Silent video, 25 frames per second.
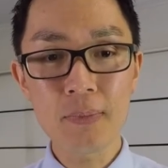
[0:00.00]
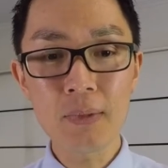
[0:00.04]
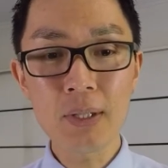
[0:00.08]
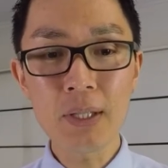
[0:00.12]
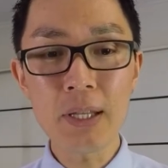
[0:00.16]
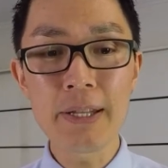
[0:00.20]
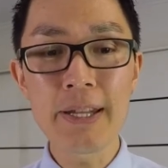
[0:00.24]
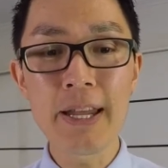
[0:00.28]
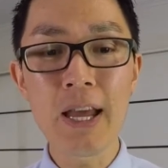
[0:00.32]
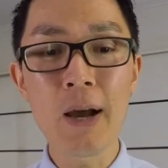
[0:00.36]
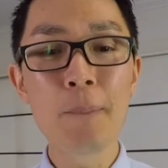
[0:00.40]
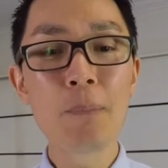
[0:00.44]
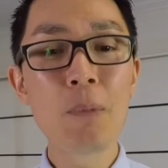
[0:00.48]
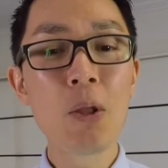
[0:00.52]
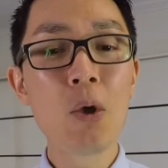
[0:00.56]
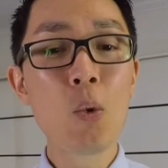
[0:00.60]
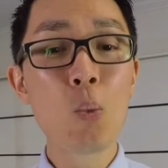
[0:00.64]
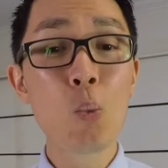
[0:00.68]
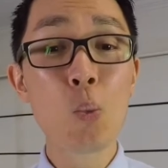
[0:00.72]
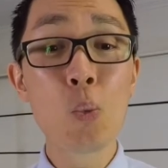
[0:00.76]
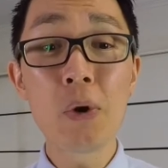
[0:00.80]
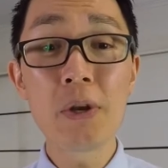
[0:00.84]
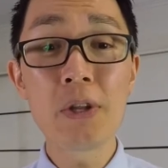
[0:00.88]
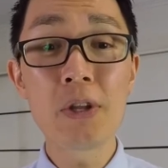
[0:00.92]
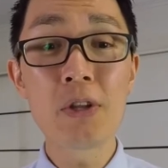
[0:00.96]
Now,
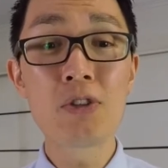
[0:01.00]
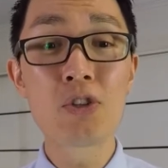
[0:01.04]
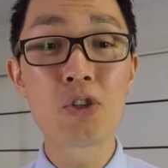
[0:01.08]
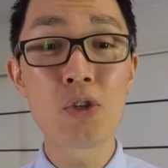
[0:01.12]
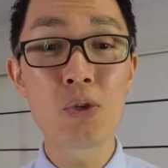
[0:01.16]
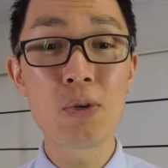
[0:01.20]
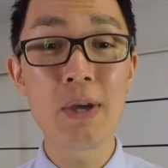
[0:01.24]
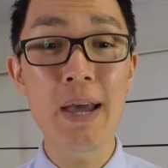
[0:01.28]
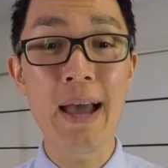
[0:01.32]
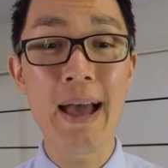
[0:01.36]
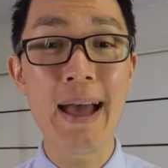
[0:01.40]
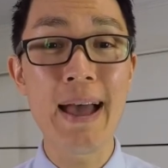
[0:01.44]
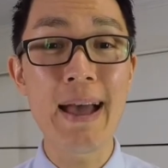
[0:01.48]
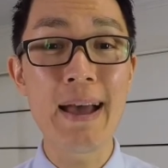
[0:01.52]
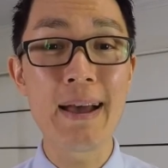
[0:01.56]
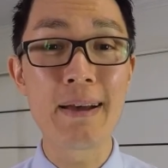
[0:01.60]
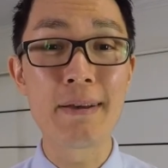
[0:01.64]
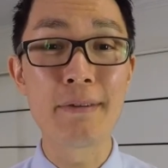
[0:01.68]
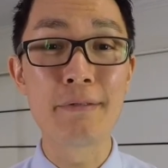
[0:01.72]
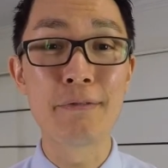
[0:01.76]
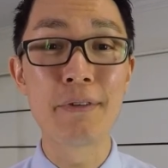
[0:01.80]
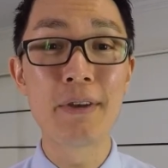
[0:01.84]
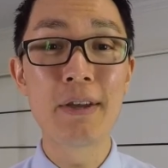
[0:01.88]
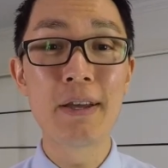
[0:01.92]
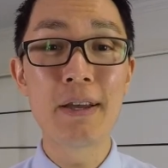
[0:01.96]
when you do
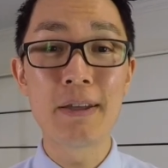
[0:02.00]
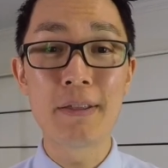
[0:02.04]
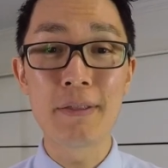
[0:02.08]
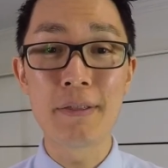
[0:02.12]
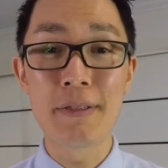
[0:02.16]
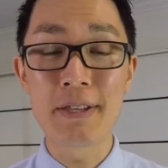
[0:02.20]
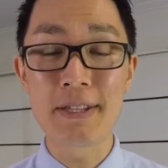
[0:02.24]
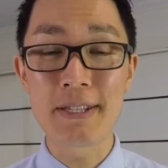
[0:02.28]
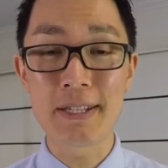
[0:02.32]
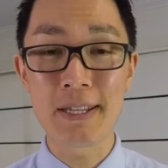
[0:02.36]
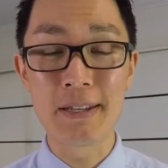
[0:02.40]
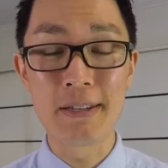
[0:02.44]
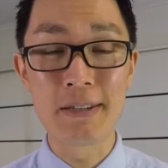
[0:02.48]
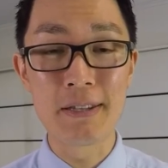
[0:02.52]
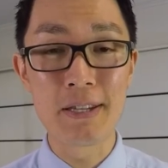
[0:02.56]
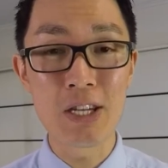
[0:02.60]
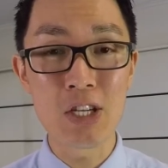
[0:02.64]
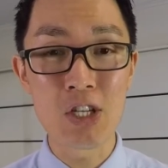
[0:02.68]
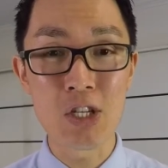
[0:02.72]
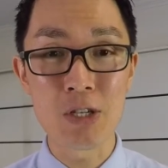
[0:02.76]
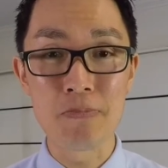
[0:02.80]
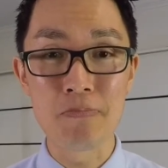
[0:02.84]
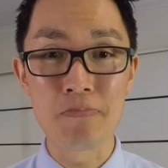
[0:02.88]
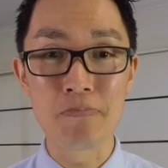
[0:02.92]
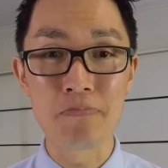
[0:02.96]
have this
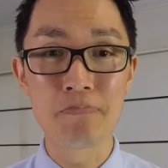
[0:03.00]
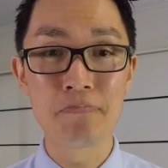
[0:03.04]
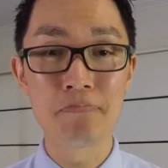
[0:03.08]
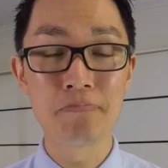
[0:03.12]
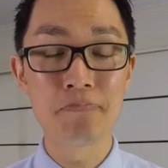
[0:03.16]
condition,